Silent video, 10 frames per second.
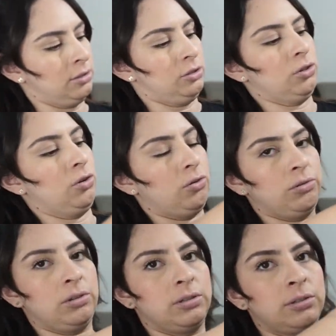
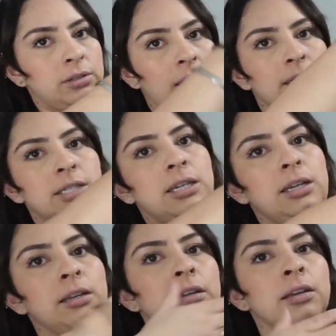So
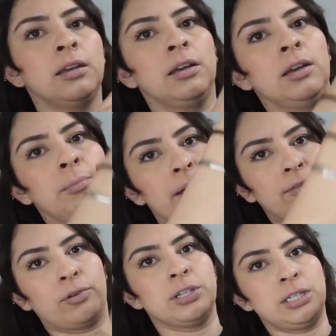18 by
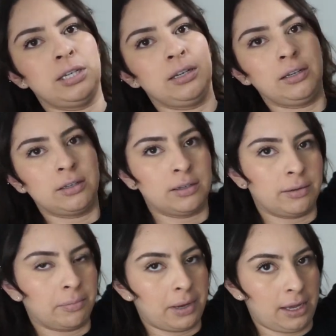14
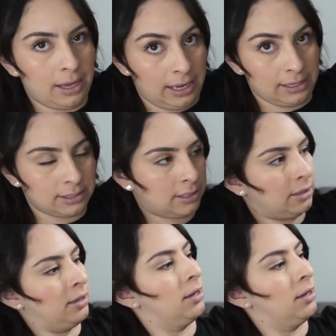by 8.